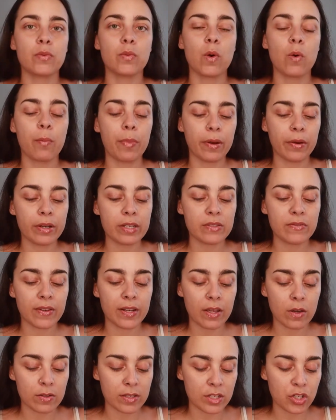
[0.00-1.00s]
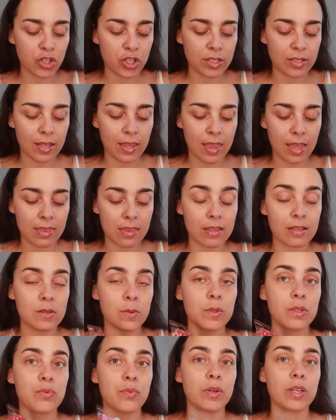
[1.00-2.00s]
Roberry's videos and she said that this
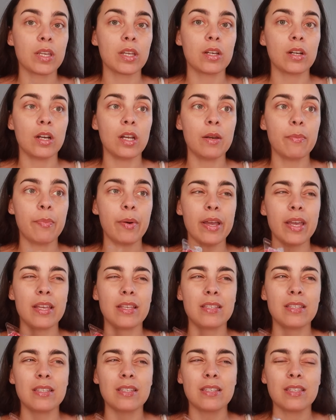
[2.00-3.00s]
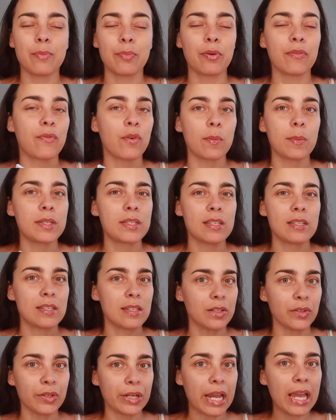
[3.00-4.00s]
one's really good, but it's the performance
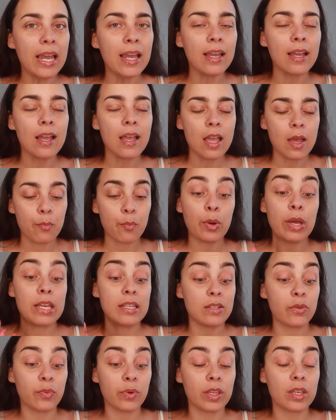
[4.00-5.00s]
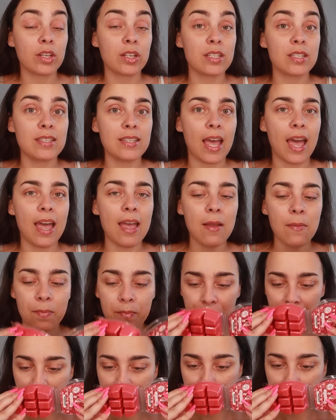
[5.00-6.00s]
isn't great, but it's a really good scent.
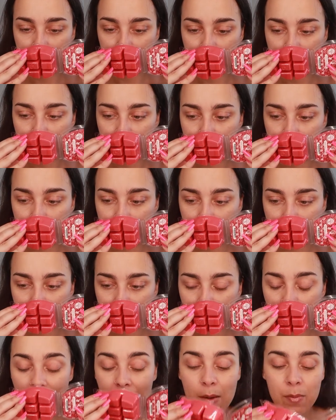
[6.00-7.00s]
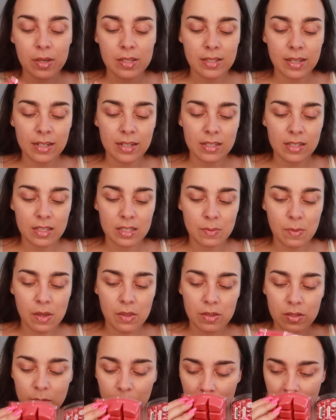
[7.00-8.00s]
I'm excited to smell
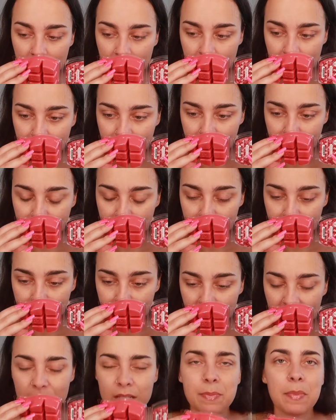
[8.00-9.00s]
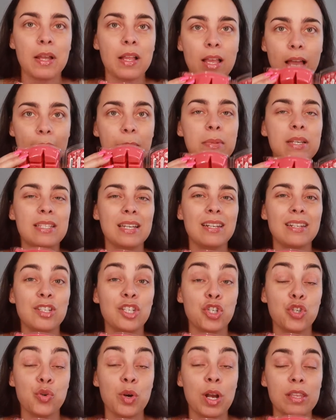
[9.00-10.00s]
this one smell. I'm excited
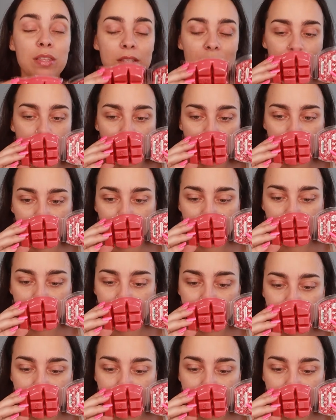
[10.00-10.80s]
to try this one.